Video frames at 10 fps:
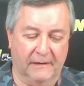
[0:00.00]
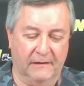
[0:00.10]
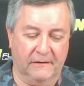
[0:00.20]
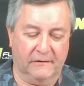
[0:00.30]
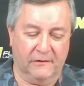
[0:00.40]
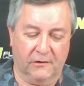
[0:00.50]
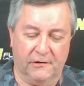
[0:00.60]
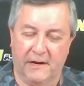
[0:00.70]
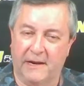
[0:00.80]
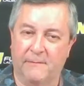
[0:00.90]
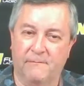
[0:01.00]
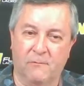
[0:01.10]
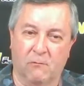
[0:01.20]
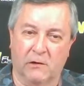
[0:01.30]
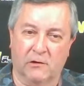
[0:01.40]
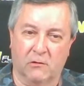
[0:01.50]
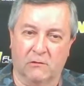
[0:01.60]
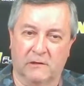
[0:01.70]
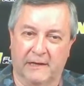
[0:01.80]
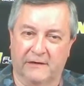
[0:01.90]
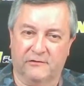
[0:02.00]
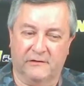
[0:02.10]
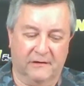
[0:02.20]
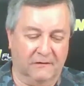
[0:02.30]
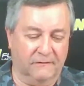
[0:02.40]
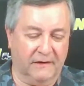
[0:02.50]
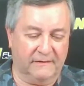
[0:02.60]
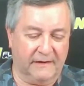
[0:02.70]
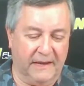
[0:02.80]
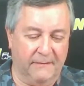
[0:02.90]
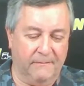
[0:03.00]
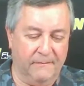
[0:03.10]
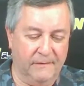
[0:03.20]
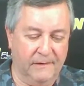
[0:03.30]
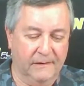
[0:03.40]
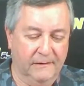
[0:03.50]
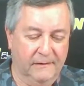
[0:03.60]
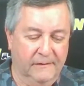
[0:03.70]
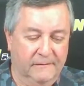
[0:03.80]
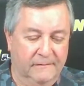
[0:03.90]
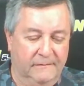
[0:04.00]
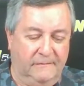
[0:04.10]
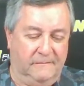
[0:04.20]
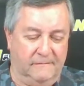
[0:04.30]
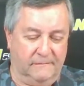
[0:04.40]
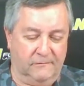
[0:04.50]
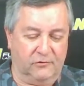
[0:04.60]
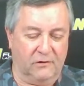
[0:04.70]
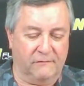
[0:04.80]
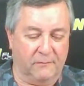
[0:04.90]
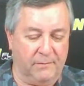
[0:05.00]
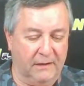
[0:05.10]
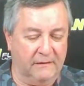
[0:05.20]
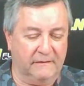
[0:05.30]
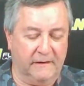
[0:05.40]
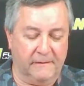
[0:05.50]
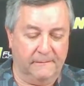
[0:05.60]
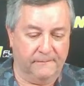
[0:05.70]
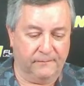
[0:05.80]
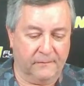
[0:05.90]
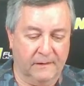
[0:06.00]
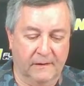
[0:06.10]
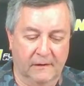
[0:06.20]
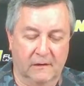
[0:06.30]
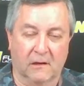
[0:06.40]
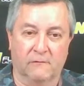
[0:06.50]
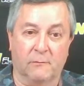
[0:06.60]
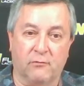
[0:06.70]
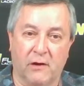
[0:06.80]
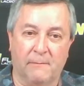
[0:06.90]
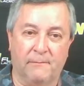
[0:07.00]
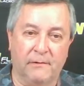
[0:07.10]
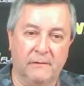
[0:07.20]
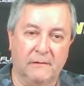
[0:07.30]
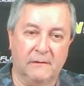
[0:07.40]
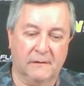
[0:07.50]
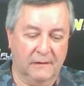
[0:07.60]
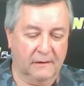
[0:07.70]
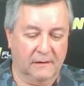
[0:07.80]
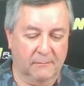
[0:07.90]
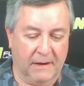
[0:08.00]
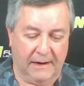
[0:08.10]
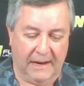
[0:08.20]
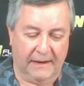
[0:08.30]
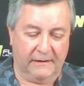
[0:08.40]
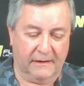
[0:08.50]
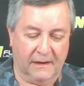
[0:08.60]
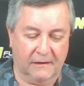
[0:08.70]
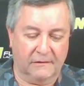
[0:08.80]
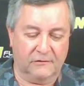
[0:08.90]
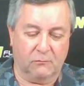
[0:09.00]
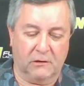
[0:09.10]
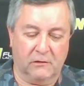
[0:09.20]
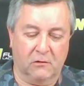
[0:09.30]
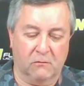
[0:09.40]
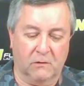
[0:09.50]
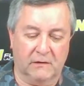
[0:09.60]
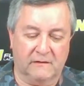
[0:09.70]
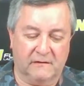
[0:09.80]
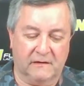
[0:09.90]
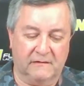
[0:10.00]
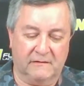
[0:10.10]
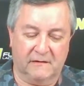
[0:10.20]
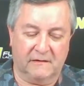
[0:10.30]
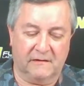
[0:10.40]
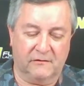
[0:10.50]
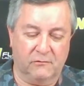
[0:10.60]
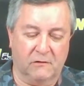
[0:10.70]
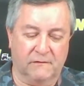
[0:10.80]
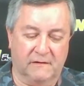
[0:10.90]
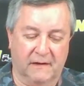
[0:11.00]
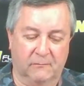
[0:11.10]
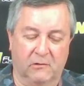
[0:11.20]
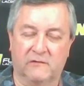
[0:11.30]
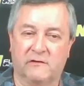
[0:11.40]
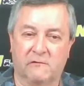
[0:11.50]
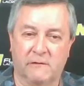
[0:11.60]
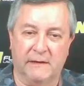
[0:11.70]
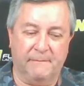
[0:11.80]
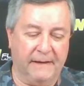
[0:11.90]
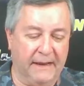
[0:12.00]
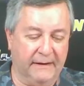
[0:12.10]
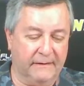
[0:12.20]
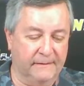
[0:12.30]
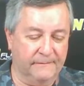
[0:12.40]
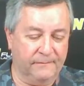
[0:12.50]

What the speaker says: Island, Notre Dame, 1 goal in the nationally televised game. Trevor Pelletier, Gulliver Prep, Manhattan College, 1 goal, 1 assist in the 2 overtime loss to Quinnipiac.